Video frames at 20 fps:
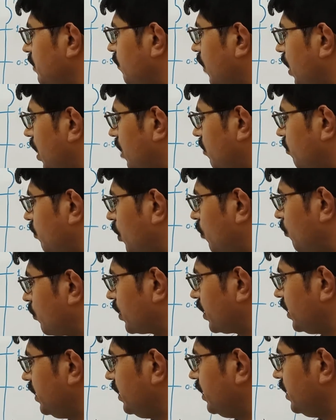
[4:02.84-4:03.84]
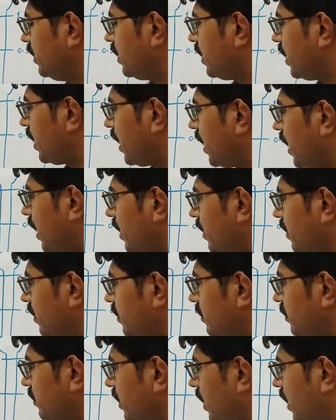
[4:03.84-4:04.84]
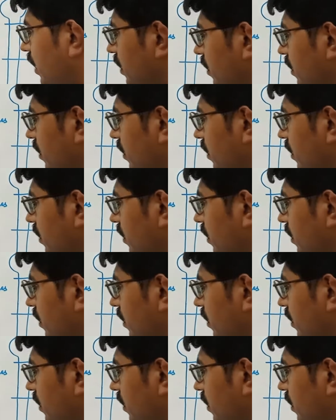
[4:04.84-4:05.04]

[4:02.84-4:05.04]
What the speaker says: wall boundary, and then